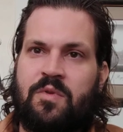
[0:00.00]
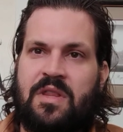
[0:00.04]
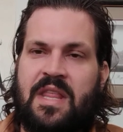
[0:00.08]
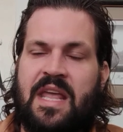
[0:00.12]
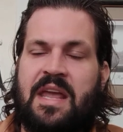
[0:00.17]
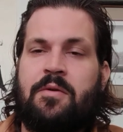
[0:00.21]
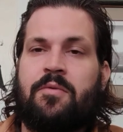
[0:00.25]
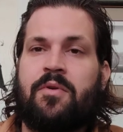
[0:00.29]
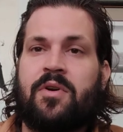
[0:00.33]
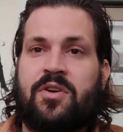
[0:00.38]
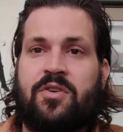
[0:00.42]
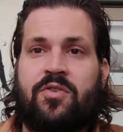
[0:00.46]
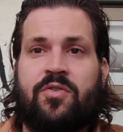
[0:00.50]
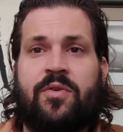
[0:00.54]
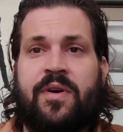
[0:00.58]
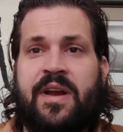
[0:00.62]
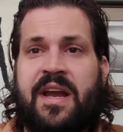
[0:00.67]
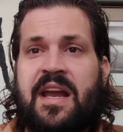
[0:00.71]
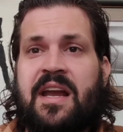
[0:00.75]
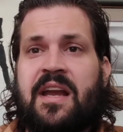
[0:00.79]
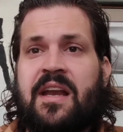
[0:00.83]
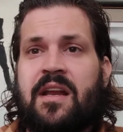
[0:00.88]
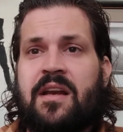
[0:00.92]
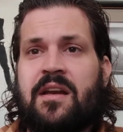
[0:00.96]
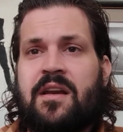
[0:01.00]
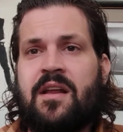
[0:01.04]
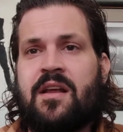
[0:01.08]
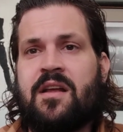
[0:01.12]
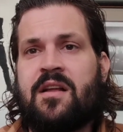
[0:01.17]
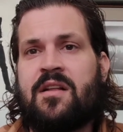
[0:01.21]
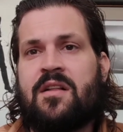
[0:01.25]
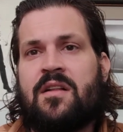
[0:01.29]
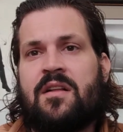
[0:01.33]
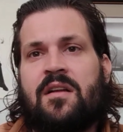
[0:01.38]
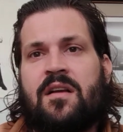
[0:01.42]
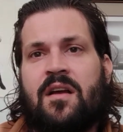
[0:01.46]
They were created
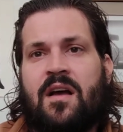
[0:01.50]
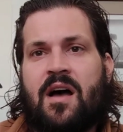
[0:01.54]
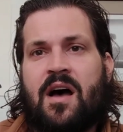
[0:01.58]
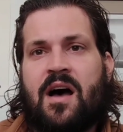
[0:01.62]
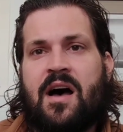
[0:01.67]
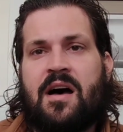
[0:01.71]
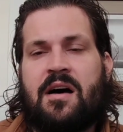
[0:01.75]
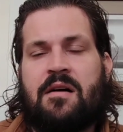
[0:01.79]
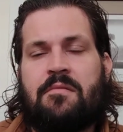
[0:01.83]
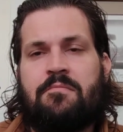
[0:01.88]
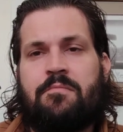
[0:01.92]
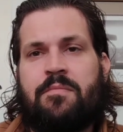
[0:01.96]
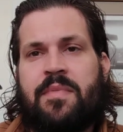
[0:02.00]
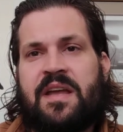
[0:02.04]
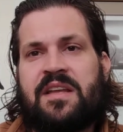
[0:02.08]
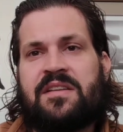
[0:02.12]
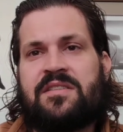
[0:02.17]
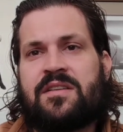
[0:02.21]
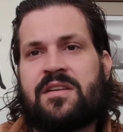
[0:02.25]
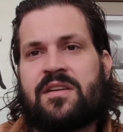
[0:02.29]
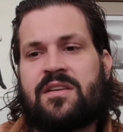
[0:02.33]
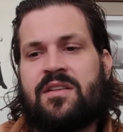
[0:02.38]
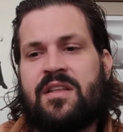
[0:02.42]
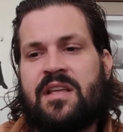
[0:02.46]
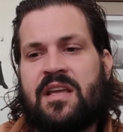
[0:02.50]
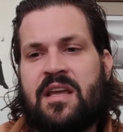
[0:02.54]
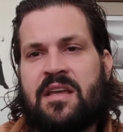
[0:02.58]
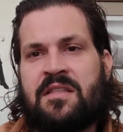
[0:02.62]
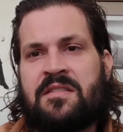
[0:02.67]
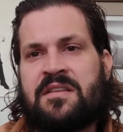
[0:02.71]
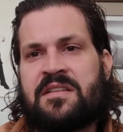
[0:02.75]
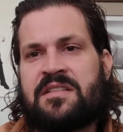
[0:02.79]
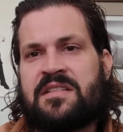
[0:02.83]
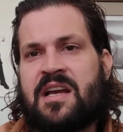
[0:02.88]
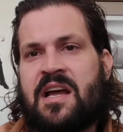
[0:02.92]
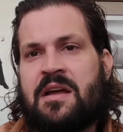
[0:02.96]
basically
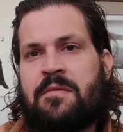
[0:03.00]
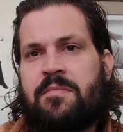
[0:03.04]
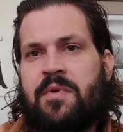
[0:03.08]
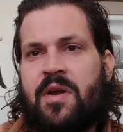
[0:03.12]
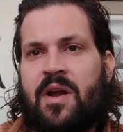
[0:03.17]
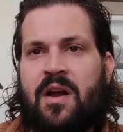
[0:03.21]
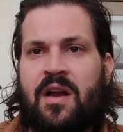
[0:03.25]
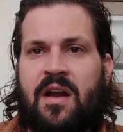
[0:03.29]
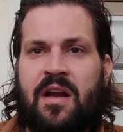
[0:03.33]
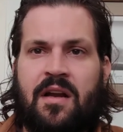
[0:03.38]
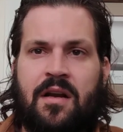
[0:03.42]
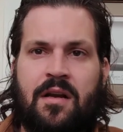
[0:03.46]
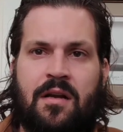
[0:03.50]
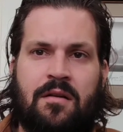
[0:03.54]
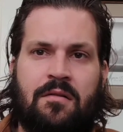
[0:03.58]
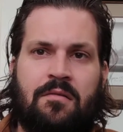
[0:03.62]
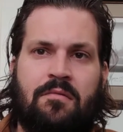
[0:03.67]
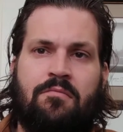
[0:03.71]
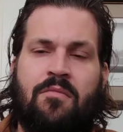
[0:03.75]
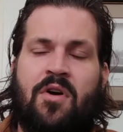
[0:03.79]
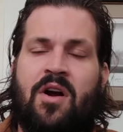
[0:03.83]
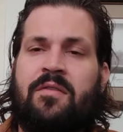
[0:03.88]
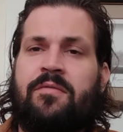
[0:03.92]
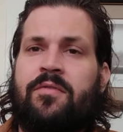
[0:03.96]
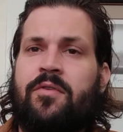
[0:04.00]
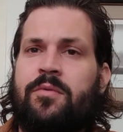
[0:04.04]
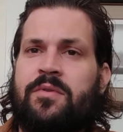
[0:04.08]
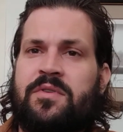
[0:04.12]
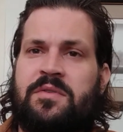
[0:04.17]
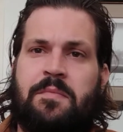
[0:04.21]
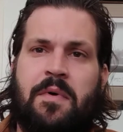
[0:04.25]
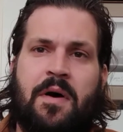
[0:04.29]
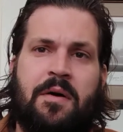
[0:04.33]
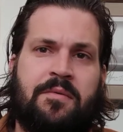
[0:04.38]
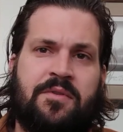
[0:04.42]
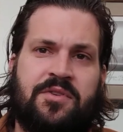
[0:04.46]
in this time period. Marvel was
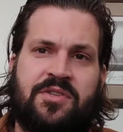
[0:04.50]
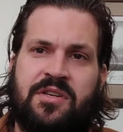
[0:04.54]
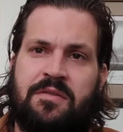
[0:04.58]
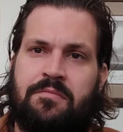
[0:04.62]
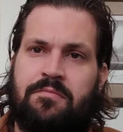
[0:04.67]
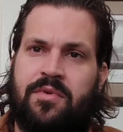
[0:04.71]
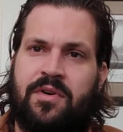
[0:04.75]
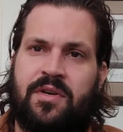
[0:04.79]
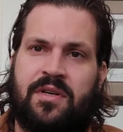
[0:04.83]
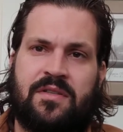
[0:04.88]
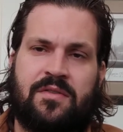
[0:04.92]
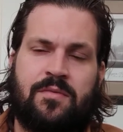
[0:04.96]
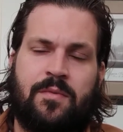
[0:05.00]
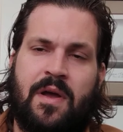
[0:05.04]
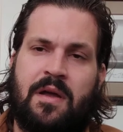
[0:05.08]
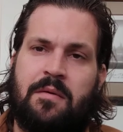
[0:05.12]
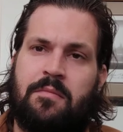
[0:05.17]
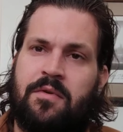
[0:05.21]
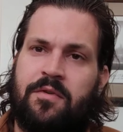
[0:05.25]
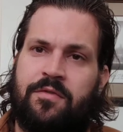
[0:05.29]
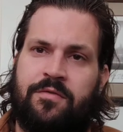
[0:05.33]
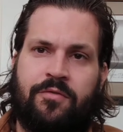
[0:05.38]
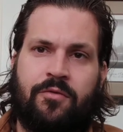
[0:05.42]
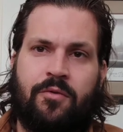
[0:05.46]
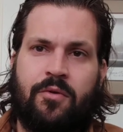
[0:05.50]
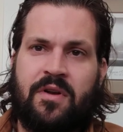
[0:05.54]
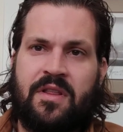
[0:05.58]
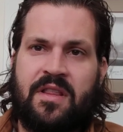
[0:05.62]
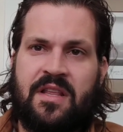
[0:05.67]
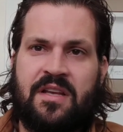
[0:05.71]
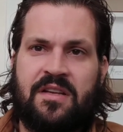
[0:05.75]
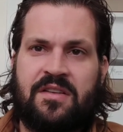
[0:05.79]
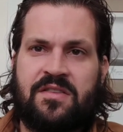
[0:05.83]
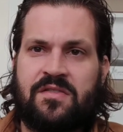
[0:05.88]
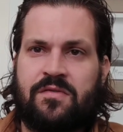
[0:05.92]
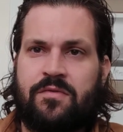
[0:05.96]
publishing books way before
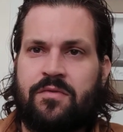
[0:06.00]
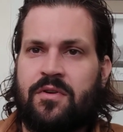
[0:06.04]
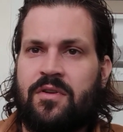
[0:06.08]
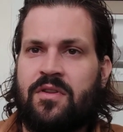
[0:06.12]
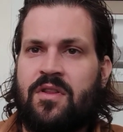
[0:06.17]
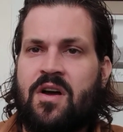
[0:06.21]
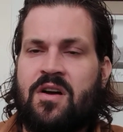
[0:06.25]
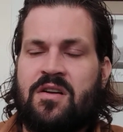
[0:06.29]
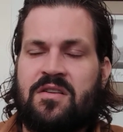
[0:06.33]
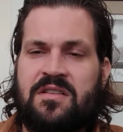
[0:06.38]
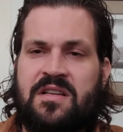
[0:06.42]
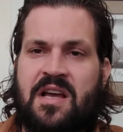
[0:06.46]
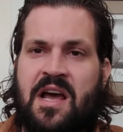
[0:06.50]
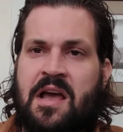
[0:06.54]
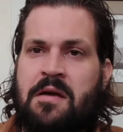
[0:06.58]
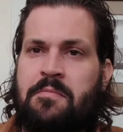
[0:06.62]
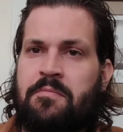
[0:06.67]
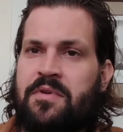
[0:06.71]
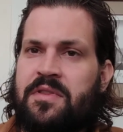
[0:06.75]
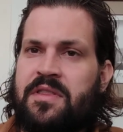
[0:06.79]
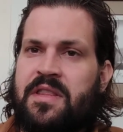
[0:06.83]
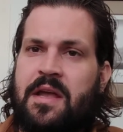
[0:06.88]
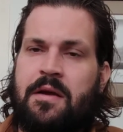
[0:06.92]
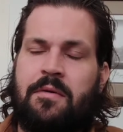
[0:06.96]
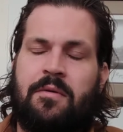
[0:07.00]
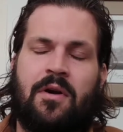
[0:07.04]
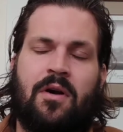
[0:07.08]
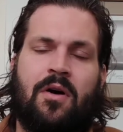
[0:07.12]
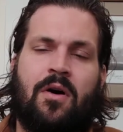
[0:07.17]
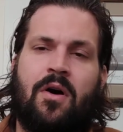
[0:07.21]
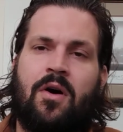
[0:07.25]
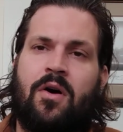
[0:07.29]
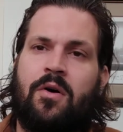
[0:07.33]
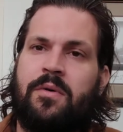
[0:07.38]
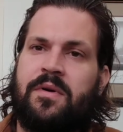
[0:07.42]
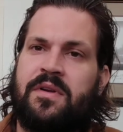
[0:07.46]
this for a long time, but they were
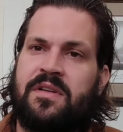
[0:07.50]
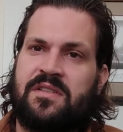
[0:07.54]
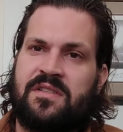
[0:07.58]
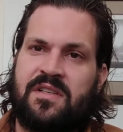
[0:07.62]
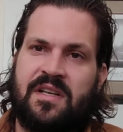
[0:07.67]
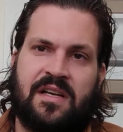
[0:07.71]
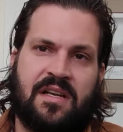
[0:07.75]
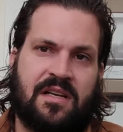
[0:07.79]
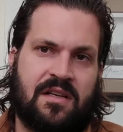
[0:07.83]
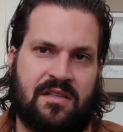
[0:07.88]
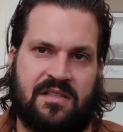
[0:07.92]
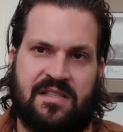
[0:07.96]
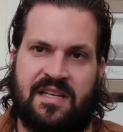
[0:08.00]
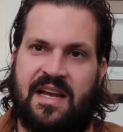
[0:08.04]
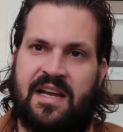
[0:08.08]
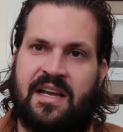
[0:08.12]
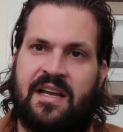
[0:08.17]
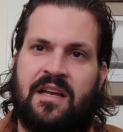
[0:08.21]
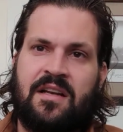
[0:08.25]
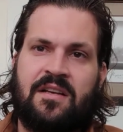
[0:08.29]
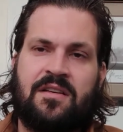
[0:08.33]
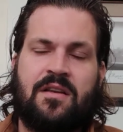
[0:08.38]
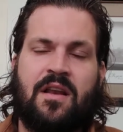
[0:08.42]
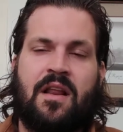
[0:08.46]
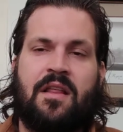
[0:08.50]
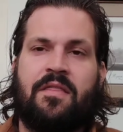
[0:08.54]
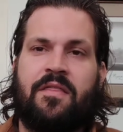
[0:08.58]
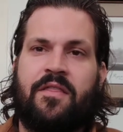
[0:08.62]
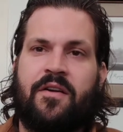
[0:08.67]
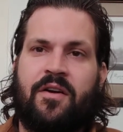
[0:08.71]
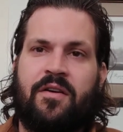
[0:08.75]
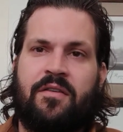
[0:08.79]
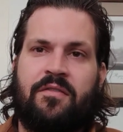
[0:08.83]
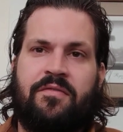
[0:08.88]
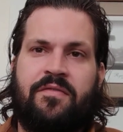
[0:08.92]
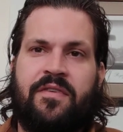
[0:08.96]
always like second and
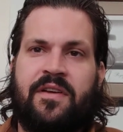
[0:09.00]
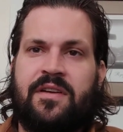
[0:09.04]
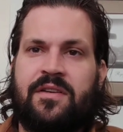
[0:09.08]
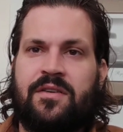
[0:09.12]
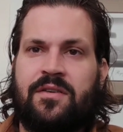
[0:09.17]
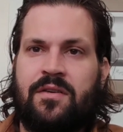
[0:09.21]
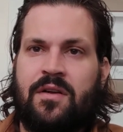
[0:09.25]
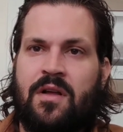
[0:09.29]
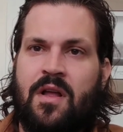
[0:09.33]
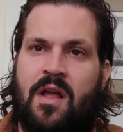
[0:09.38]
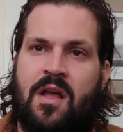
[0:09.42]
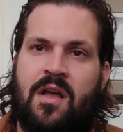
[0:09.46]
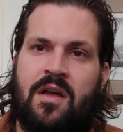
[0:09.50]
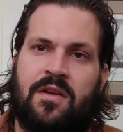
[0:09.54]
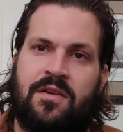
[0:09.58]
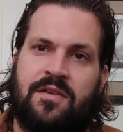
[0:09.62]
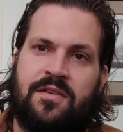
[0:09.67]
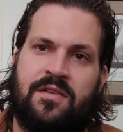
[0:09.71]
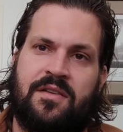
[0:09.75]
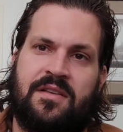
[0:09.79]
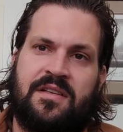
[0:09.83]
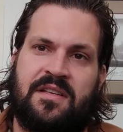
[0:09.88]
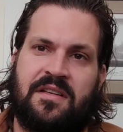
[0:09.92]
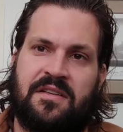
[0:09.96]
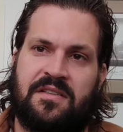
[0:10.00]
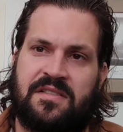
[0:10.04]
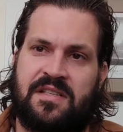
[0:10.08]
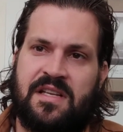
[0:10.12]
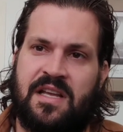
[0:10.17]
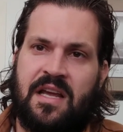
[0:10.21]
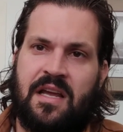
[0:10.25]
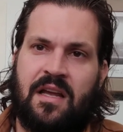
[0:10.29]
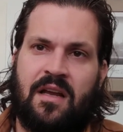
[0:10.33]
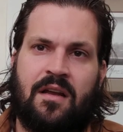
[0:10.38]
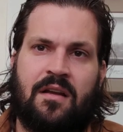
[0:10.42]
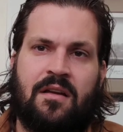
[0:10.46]
third fiddle to
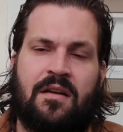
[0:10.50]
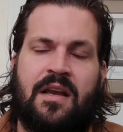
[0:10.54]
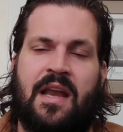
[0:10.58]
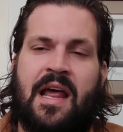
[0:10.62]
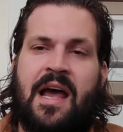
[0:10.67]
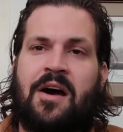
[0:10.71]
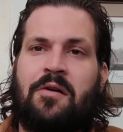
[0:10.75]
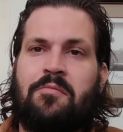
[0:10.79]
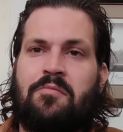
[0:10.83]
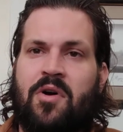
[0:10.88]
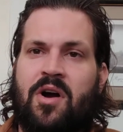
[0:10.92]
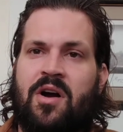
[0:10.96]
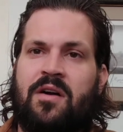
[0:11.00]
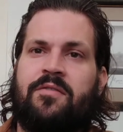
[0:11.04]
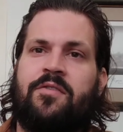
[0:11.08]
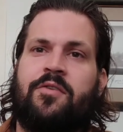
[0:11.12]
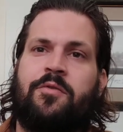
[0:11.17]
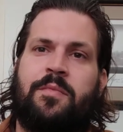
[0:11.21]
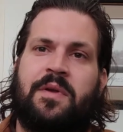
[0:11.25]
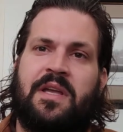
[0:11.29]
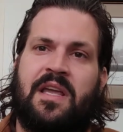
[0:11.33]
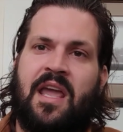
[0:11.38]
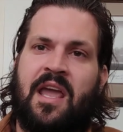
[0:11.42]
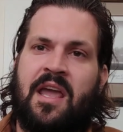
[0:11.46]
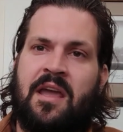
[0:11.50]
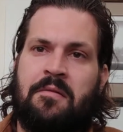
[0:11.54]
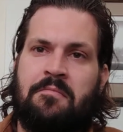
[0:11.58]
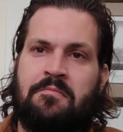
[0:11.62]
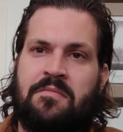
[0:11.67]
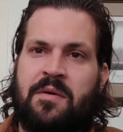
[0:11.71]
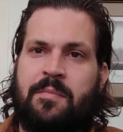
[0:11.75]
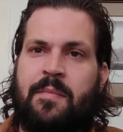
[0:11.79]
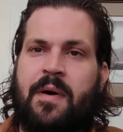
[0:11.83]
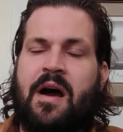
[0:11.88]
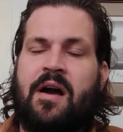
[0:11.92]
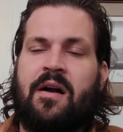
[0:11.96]
DC. Now Marvel became
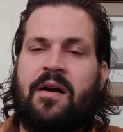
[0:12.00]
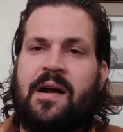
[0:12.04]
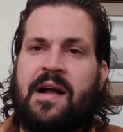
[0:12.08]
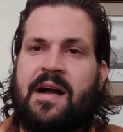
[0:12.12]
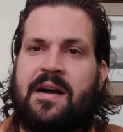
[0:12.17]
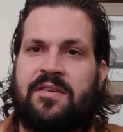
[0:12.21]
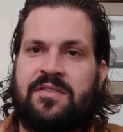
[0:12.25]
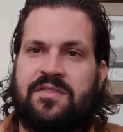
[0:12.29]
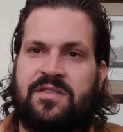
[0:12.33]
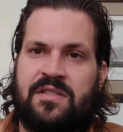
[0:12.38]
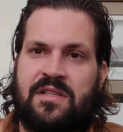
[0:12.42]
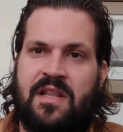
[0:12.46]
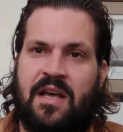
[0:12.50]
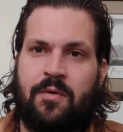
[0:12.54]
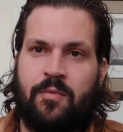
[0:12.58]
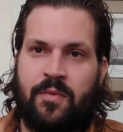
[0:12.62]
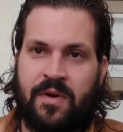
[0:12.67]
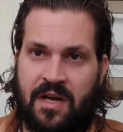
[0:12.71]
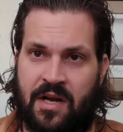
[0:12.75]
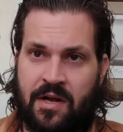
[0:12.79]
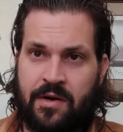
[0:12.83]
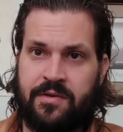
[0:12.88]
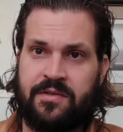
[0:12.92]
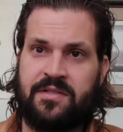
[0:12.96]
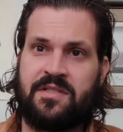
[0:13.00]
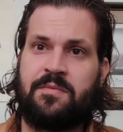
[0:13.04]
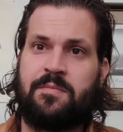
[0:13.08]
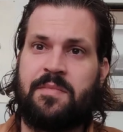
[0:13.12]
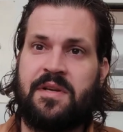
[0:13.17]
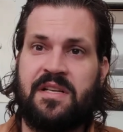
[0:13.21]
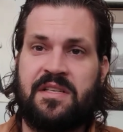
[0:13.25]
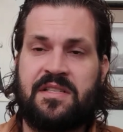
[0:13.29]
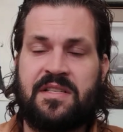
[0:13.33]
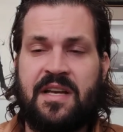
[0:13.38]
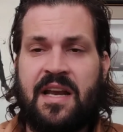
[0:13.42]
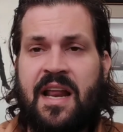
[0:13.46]
the powerhouse that we know it to
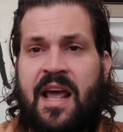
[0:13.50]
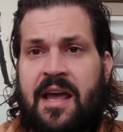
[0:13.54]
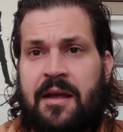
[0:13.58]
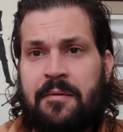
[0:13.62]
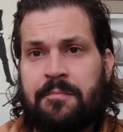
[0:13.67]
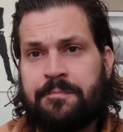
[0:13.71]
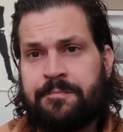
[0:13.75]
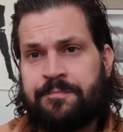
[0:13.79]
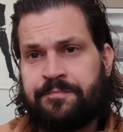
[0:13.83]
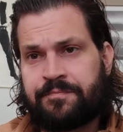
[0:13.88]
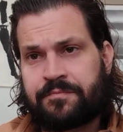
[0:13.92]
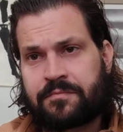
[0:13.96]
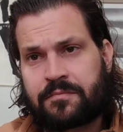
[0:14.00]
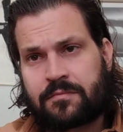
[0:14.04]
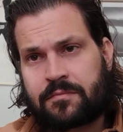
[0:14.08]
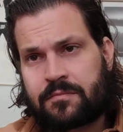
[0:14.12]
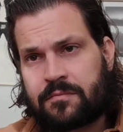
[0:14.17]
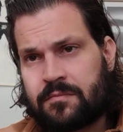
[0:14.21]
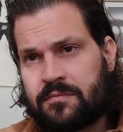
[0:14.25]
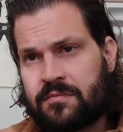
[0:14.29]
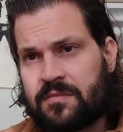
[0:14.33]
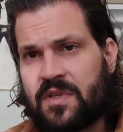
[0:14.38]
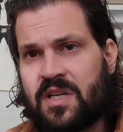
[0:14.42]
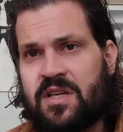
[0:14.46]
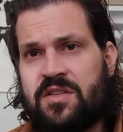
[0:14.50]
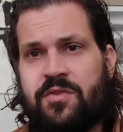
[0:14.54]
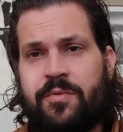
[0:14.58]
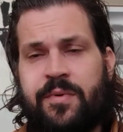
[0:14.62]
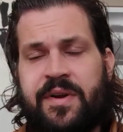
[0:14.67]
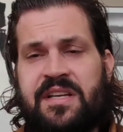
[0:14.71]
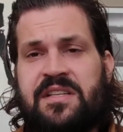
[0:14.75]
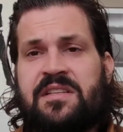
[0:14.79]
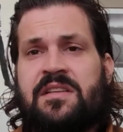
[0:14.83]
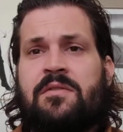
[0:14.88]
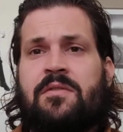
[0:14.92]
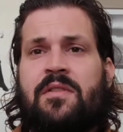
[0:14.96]
be today. The
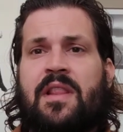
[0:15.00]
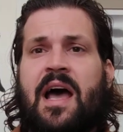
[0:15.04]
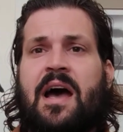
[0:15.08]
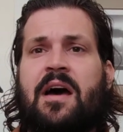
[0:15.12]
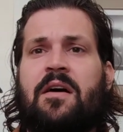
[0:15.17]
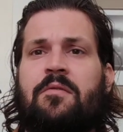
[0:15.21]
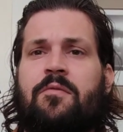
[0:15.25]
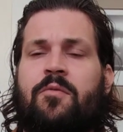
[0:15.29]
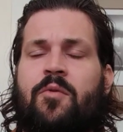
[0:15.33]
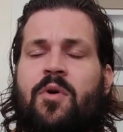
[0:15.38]
reason that